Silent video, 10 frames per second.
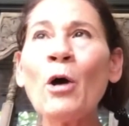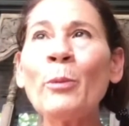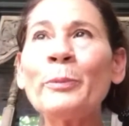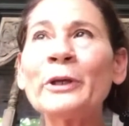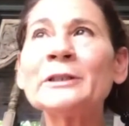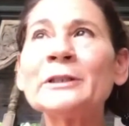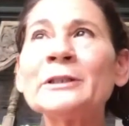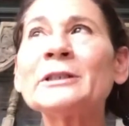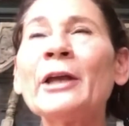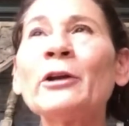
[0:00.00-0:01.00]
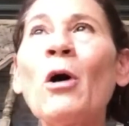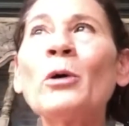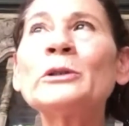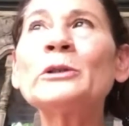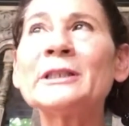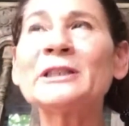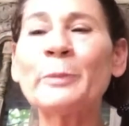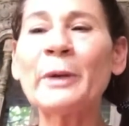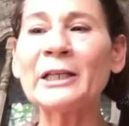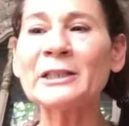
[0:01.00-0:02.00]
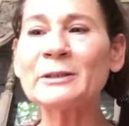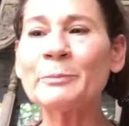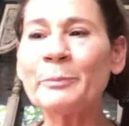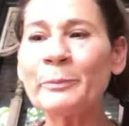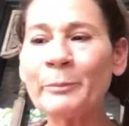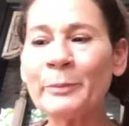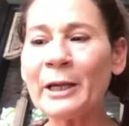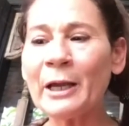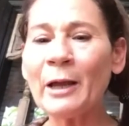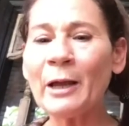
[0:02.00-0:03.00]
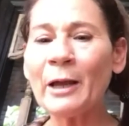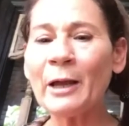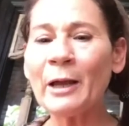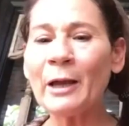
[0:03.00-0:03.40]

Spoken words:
opens and holds the space, becomes the